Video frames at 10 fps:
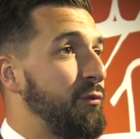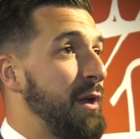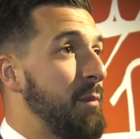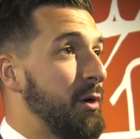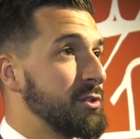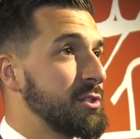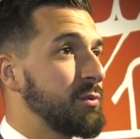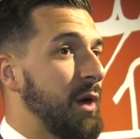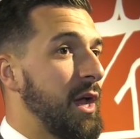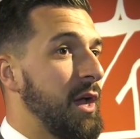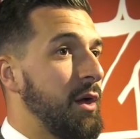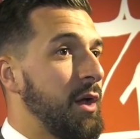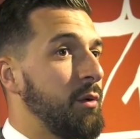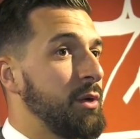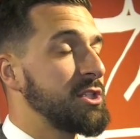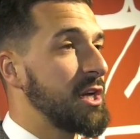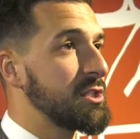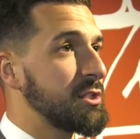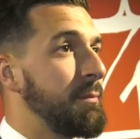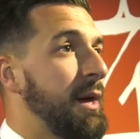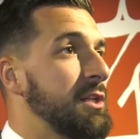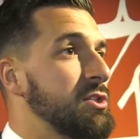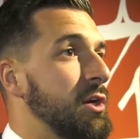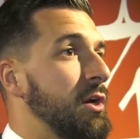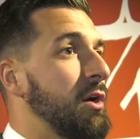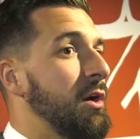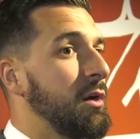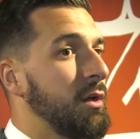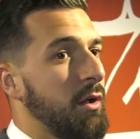3 months where we changed the manager,